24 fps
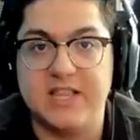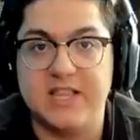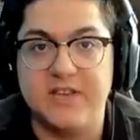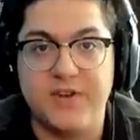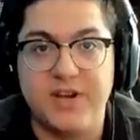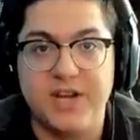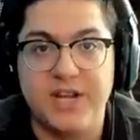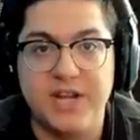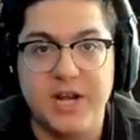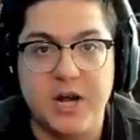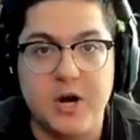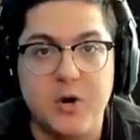the
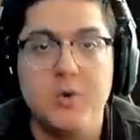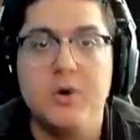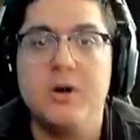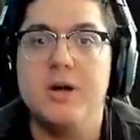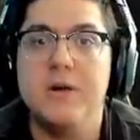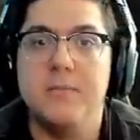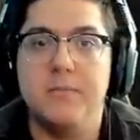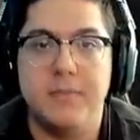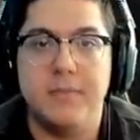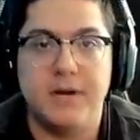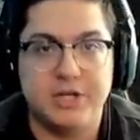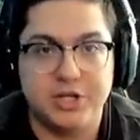video,
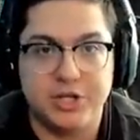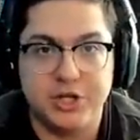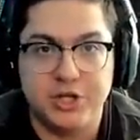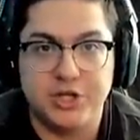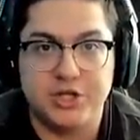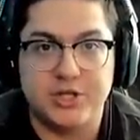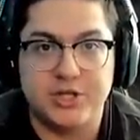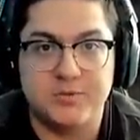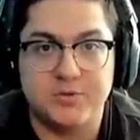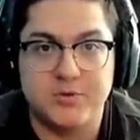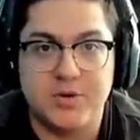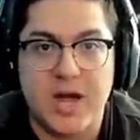make sure you
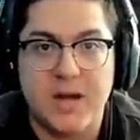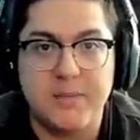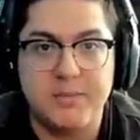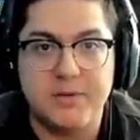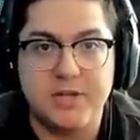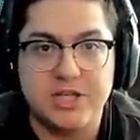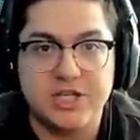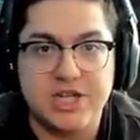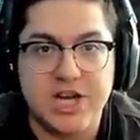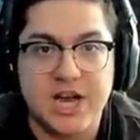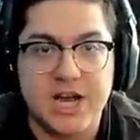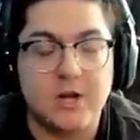subscribe to the
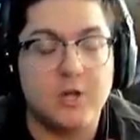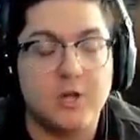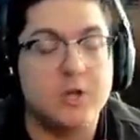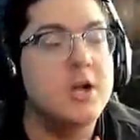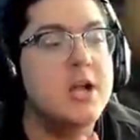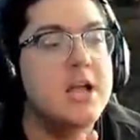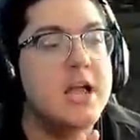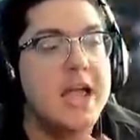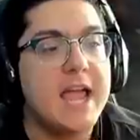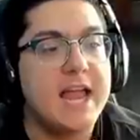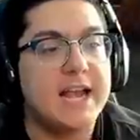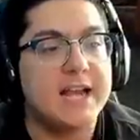channel
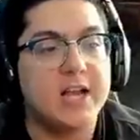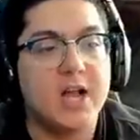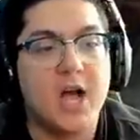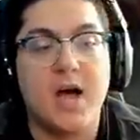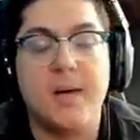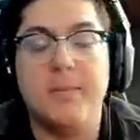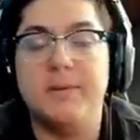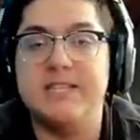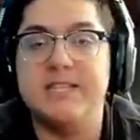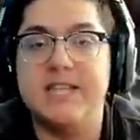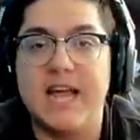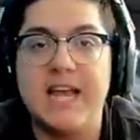and
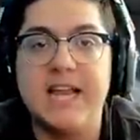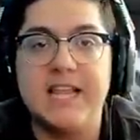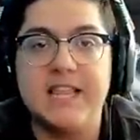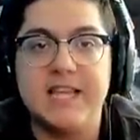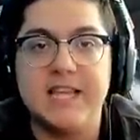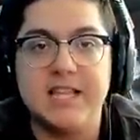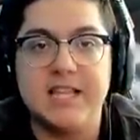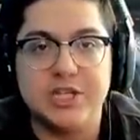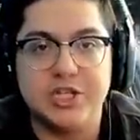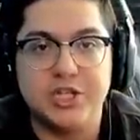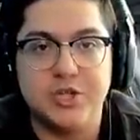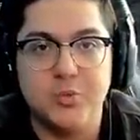comment
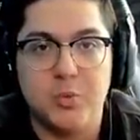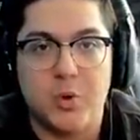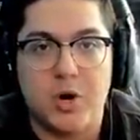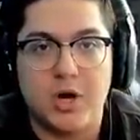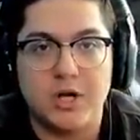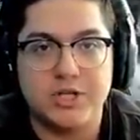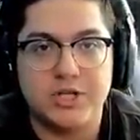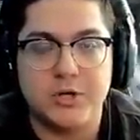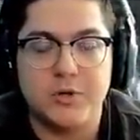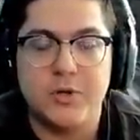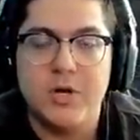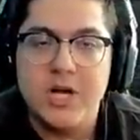anything that you
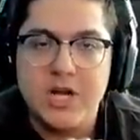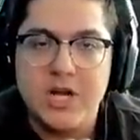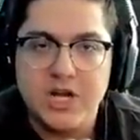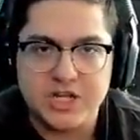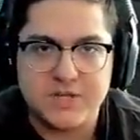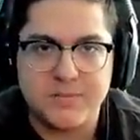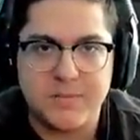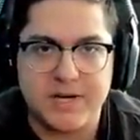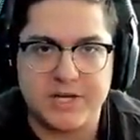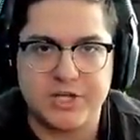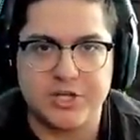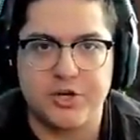want to.
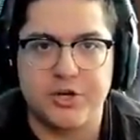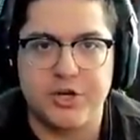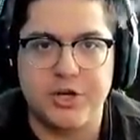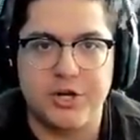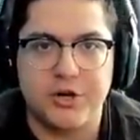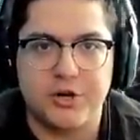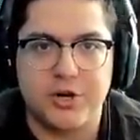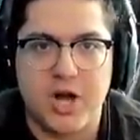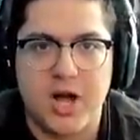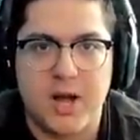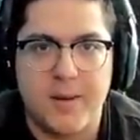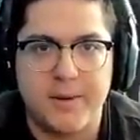Just make sure in your
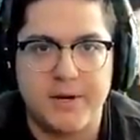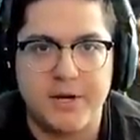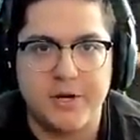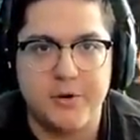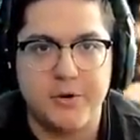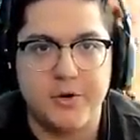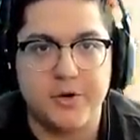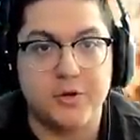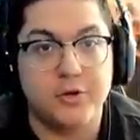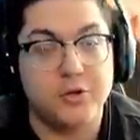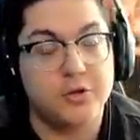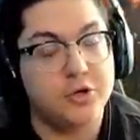comment you
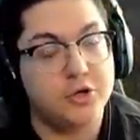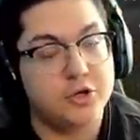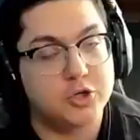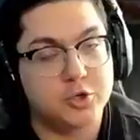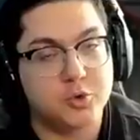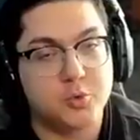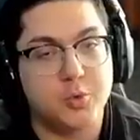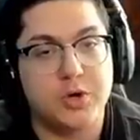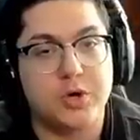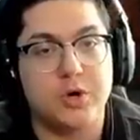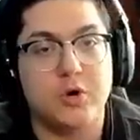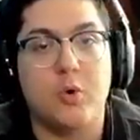include your
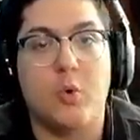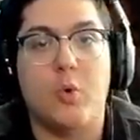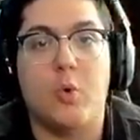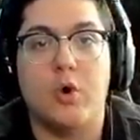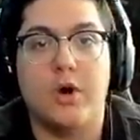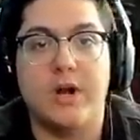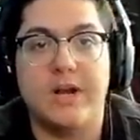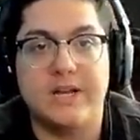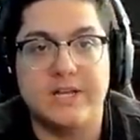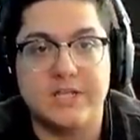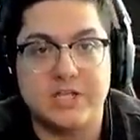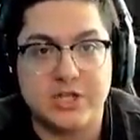Twitter
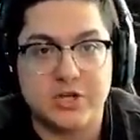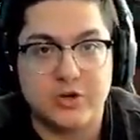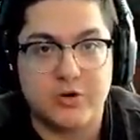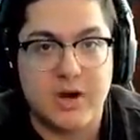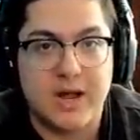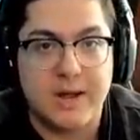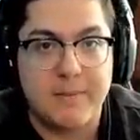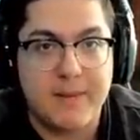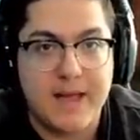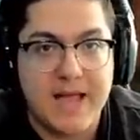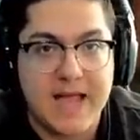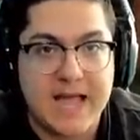or
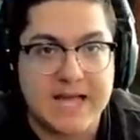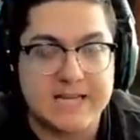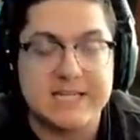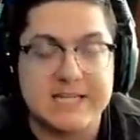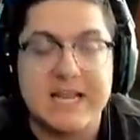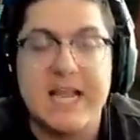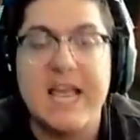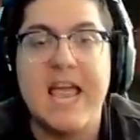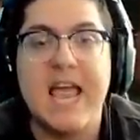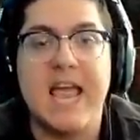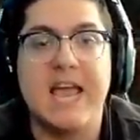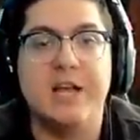Instagram at
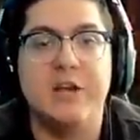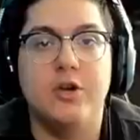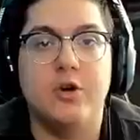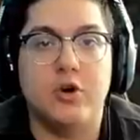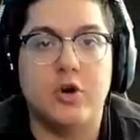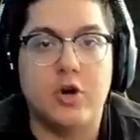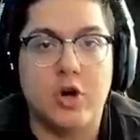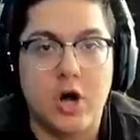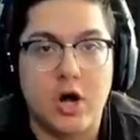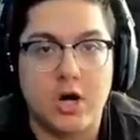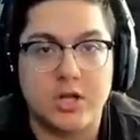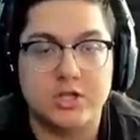and your
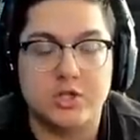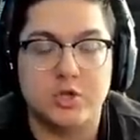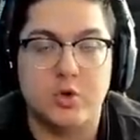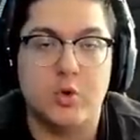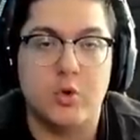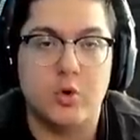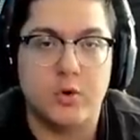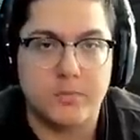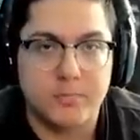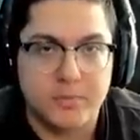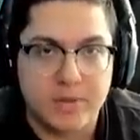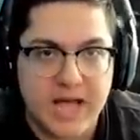console
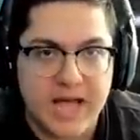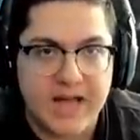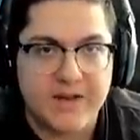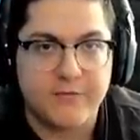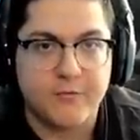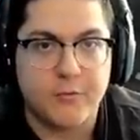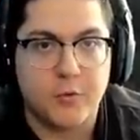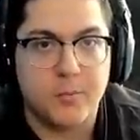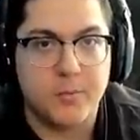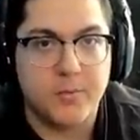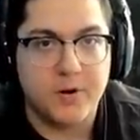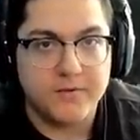or
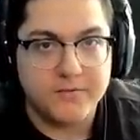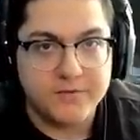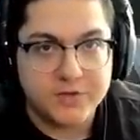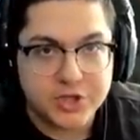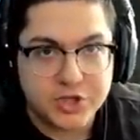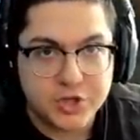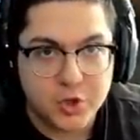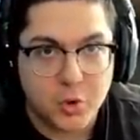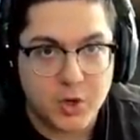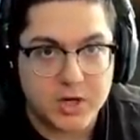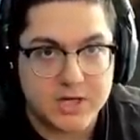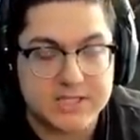platform of
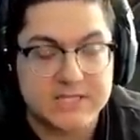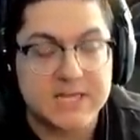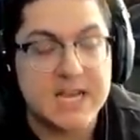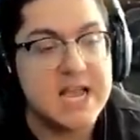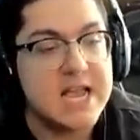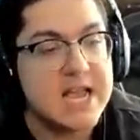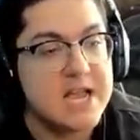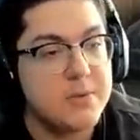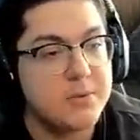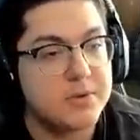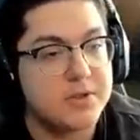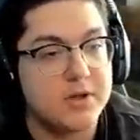choice.
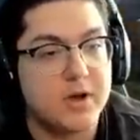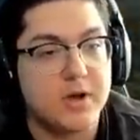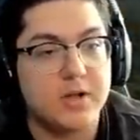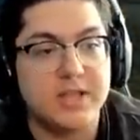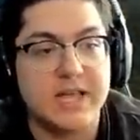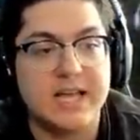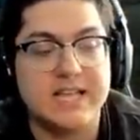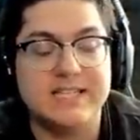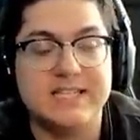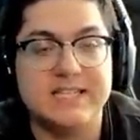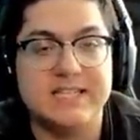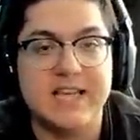And with all
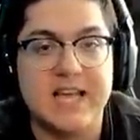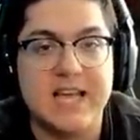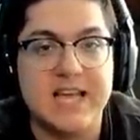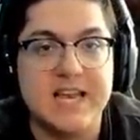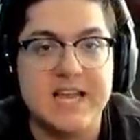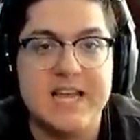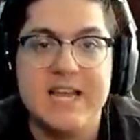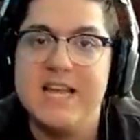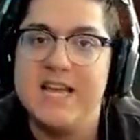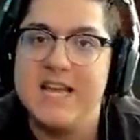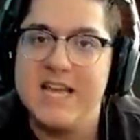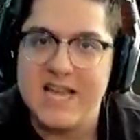that said,
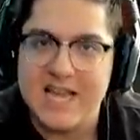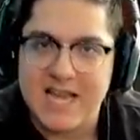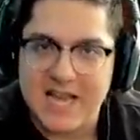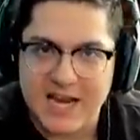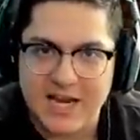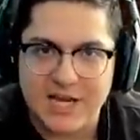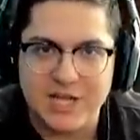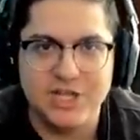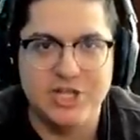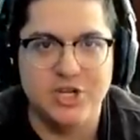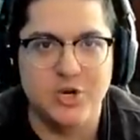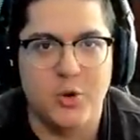
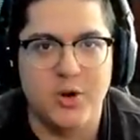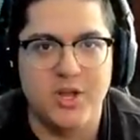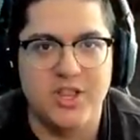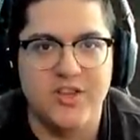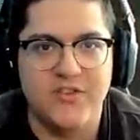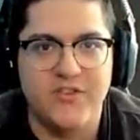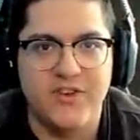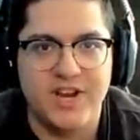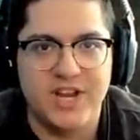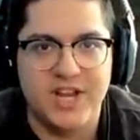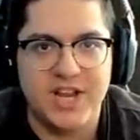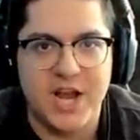enjoy the
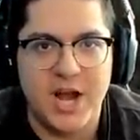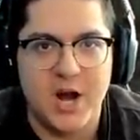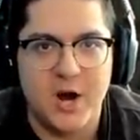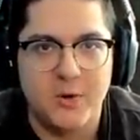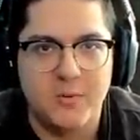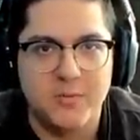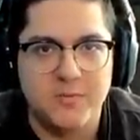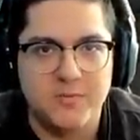video.